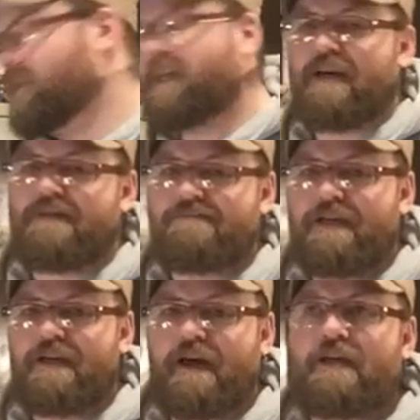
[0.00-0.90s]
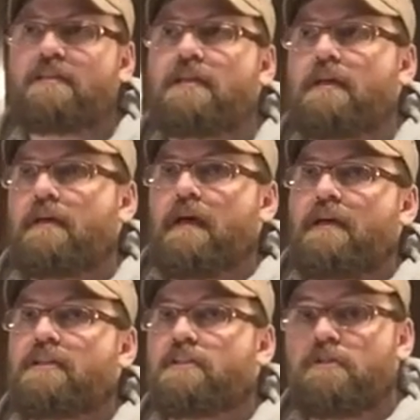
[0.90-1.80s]
yeah, I guess
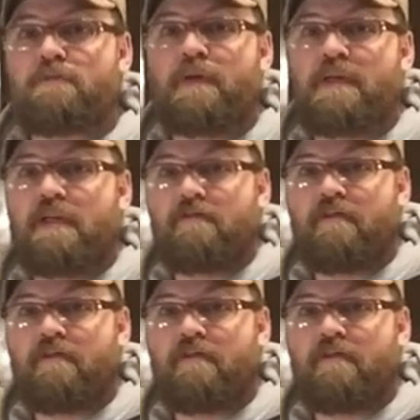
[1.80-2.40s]
speaking of